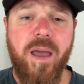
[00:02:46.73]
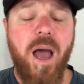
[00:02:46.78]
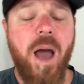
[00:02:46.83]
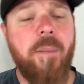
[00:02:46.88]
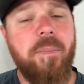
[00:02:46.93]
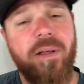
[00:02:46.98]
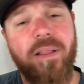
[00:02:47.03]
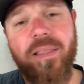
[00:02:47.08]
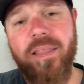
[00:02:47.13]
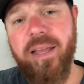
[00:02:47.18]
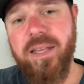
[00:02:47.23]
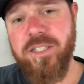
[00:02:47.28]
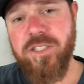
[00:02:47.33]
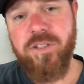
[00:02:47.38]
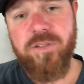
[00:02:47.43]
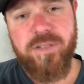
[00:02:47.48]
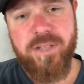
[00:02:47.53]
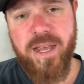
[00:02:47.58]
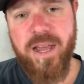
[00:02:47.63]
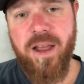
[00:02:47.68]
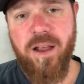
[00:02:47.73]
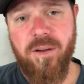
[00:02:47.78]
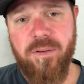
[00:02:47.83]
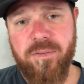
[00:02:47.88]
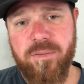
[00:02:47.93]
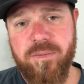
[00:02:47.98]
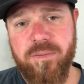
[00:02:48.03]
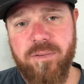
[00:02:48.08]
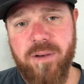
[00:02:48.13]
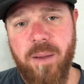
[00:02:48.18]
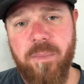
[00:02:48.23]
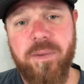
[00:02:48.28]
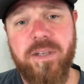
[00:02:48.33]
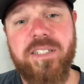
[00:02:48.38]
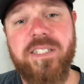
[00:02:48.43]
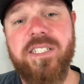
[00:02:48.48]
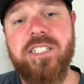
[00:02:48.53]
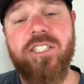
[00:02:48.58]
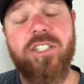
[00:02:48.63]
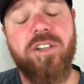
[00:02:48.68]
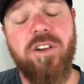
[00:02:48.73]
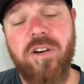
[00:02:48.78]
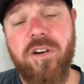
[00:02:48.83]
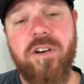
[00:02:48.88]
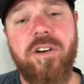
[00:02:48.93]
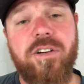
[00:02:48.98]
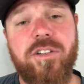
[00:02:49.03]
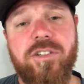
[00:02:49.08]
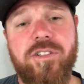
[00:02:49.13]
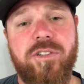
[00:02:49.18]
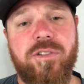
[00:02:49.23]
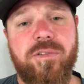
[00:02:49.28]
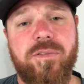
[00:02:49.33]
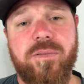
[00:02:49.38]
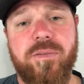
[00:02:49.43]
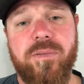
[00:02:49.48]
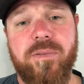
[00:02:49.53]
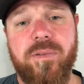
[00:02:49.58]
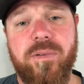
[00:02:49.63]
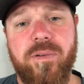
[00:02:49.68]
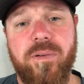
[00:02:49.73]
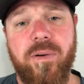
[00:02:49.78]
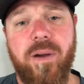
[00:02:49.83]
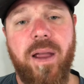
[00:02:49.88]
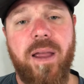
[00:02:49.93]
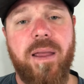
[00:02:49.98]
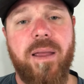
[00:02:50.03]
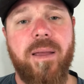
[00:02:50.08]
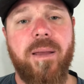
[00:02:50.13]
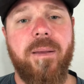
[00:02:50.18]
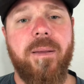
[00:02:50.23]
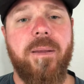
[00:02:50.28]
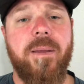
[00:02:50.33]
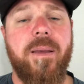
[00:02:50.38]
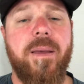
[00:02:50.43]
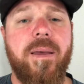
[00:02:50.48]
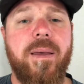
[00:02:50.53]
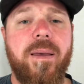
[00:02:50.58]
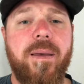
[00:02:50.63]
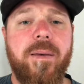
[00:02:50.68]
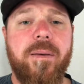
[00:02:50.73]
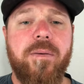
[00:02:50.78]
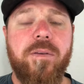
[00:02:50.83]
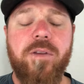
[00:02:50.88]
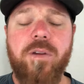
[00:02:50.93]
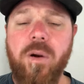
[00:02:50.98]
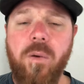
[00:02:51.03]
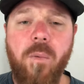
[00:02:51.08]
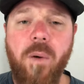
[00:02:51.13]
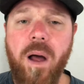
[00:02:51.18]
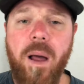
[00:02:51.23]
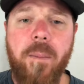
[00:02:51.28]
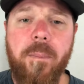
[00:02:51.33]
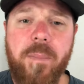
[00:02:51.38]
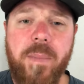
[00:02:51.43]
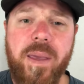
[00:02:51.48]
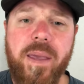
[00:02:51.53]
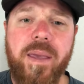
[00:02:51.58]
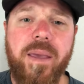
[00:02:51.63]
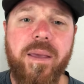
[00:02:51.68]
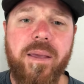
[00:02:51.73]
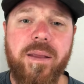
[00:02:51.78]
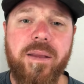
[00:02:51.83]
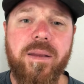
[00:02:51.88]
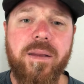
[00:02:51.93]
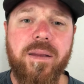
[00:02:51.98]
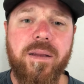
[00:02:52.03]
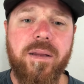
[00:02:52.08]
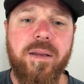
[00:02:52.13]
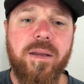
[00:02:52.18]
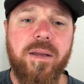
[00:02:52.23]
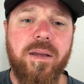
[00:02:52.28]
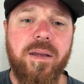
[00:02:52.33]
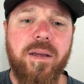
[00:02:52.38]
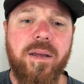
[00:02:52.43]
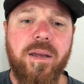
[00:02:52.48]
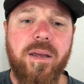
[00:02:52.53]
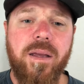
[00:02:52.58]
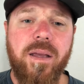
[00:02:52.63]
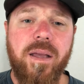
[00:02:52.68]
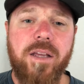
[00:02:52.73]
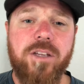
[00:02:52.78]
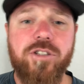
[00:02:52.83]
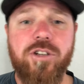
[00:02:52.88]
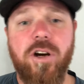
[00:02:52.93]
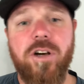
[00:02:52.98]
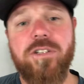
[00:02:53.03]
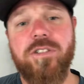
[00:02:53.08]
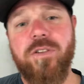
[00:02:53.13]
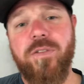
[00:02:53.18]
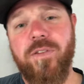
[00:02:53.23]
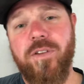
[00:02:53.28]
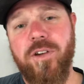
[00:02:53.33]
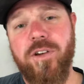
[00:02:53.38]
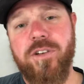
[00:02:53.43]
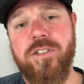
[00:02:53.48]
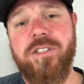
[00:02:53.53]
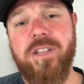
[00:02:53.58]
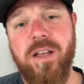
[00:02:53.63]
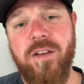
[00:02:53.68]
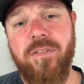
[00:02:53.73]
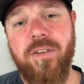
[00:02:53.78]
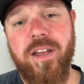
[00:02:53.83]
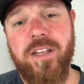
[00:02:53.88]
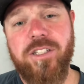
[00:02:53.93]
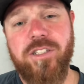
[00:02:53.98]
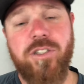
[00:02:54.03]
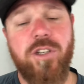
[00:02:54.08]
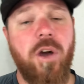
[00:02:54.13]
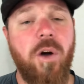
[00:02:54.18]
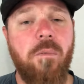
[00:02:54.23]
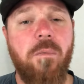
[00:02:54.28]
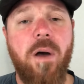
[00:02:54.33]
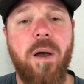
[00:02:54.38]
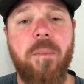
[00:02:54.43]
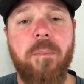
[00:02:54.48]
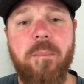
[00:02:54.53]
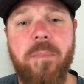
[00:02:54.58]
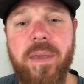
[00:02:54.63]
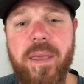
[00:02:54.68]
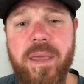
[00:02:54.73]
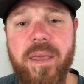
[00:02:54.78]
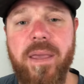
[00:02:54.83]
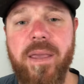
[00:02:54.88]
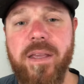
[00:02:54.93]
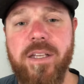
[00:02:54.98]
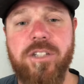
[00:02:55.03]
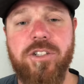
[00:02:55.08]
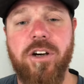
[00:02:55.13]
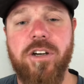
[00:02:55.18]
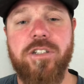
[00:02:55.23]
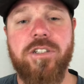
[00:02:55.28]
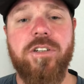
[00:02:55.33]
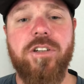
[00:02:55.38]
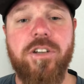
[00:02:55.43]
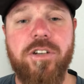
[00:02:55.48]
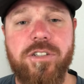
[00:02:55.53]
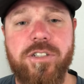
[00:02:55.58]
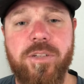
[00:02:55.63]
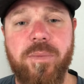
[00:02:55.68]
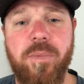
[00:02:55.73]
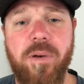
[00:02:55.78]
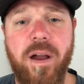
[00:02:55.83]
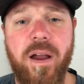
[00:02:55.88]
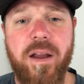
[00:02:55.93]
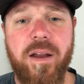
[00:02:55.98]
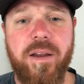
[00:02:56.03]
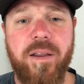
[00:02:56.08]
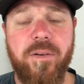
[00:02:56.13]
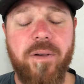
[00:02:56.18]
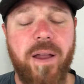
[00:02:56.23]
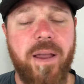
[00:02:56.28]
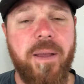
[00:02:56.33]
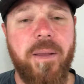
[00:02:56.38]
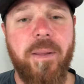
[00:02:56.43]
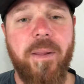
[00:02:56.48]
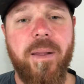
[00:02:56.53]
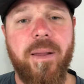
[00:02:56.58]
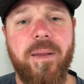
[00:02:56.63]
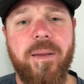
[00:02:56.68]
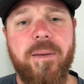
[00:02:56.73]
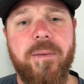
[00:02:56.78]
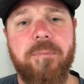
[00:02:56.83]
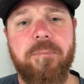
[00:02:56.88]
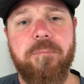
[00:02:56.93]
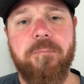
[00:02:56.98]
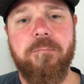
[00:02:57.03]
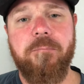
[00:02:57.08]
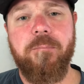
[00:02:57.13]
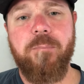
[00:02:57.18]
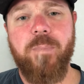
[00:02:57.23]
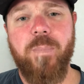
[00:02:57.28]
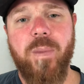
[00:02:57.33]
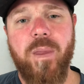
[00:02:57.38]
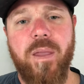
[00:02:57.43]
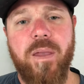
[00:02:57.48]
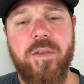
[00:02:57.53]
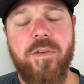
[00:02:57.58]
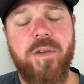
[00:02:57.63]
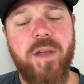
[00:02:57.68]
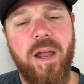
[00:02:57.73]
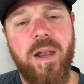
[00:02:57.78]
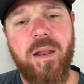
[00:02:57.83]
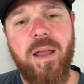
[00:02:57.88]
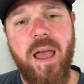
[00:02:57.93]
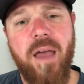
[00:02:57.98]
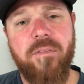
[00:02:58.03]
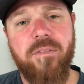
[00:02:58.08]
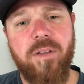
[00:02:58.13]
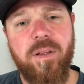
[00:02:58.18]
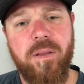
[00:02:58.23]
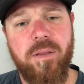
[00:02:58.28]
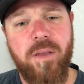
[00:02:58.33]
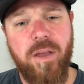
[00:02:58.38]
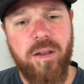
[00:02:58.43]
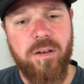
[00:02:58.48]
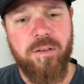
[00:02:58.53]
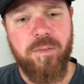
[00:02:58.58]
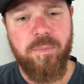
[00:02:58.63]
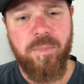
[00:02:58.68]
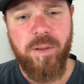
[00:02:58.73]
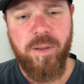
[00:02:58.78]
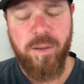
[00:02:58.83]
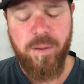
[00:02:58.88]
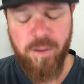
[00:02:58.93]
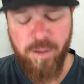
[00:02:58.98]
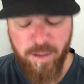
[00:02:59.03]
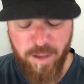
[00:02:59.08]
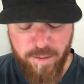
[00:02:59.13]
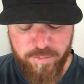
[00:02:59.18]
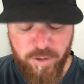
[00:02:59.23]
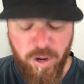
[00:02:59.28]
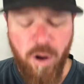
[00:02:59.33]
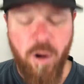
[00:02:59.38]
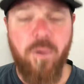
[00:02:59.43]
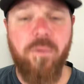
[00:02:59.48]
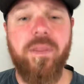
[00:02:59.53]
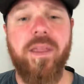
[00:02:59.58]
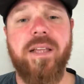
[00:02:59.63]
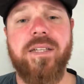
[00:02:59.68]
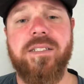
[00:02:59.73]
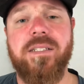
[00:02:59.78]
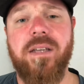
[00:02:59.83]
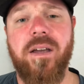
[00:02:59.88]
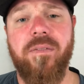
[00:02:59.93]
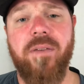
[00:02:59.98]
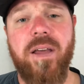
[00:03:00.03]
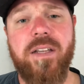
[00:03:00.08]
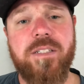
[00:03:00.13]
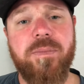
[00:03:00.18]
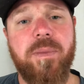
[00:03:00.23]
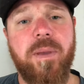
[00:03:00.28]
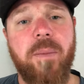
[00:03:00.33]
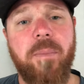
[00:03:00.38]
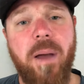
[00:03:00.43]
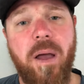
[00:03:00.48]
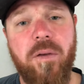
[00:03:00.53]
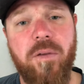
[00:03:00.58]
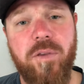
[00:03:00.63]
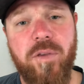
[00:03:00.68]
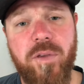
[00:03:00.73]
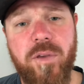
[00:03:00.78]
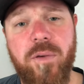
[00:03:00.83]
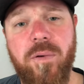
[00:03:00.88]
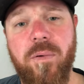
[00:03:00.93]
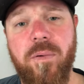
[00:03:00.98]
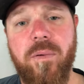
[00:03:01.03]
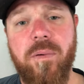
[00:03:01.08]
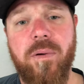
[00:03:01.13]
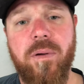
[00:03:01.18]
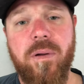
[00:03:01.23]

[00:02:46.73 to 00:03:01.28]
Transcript: I'm going to let you down. I'm going to discourage you, right? You don't want me in charge of your salvation. You don't want me in charge of your sobriety, right? You got to have you have to be you have to own that stuff. It has to be about you.